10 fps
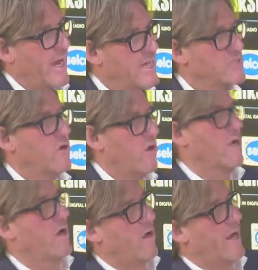he's got
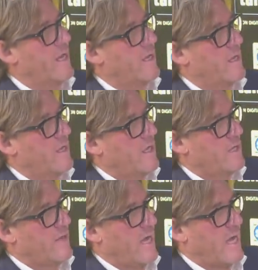a guy
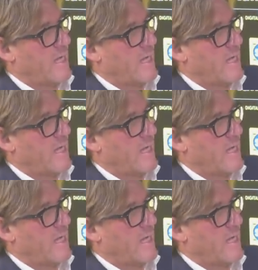that